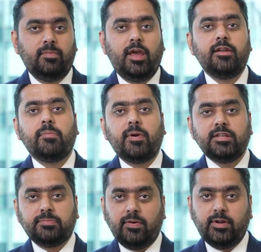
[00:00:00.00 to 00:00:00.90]

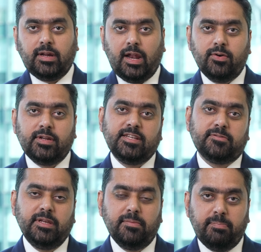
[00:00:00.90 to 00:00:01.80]
Enterprise Private Cloud has
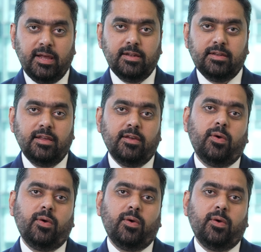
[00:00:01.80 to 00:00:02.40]
been built